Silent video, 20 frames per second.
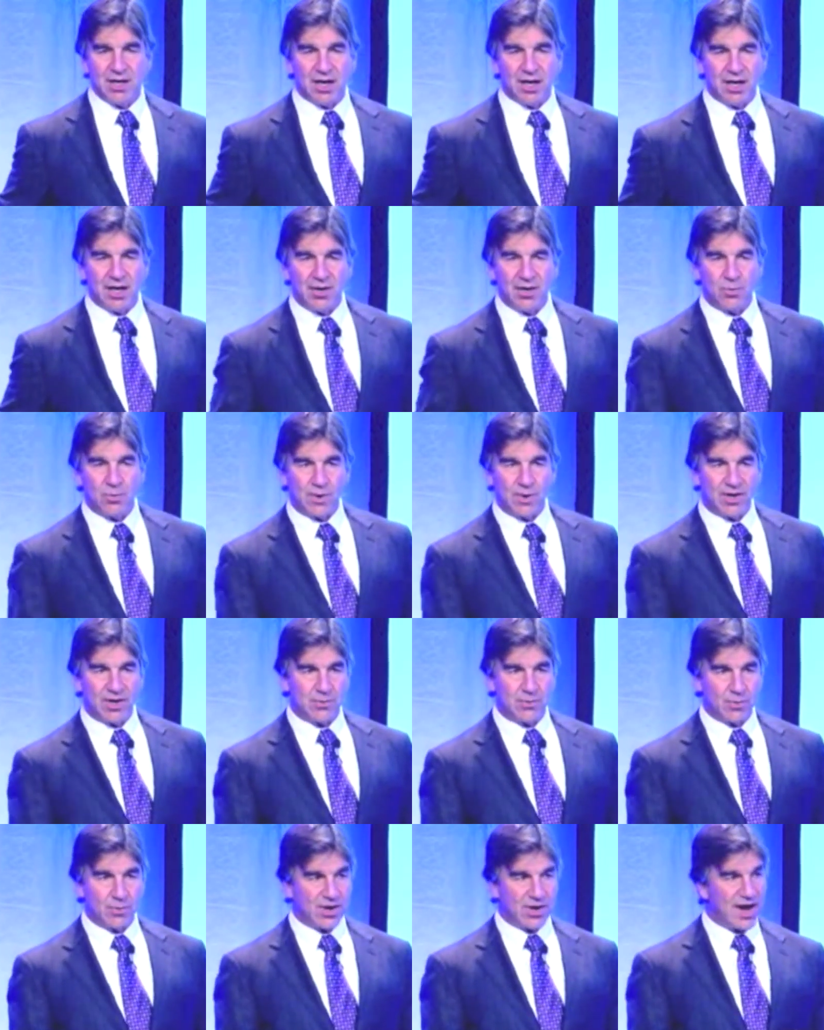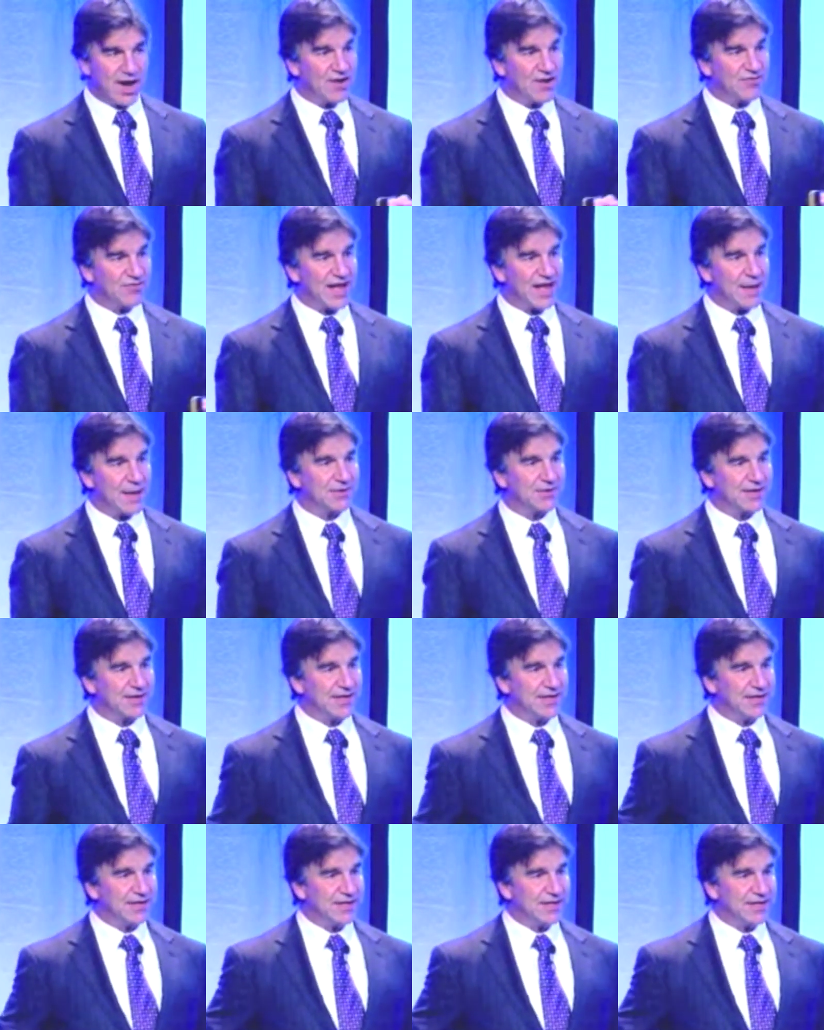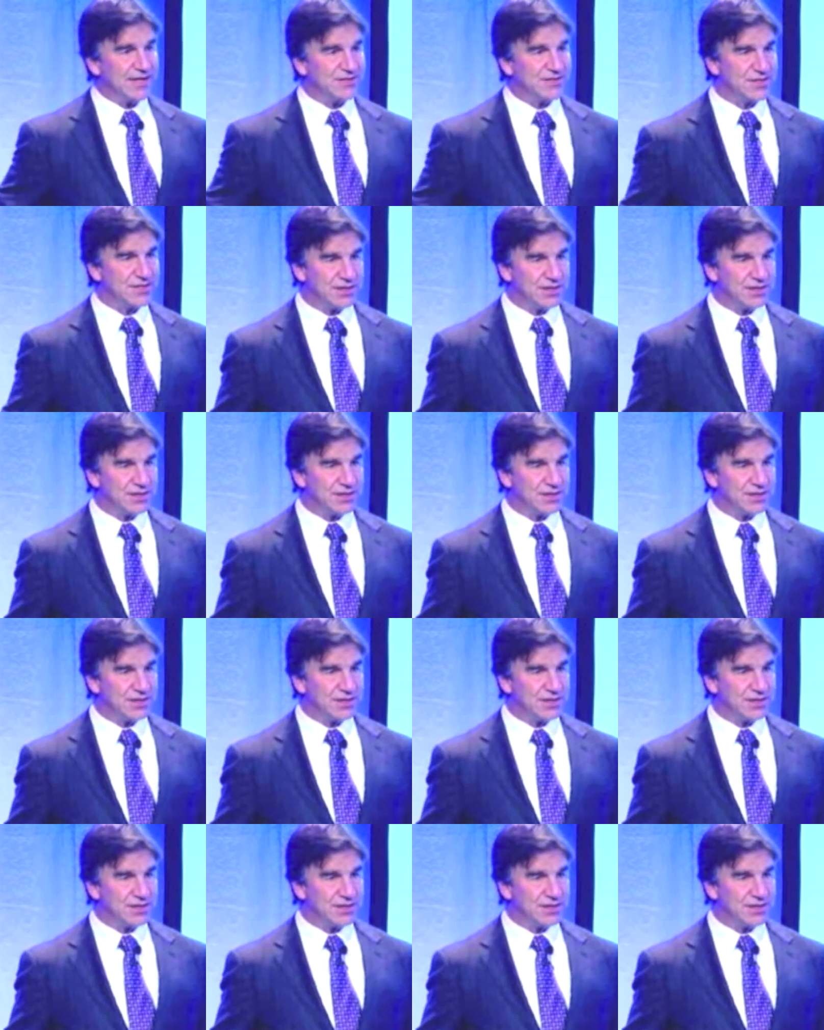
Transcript: where every applicant needs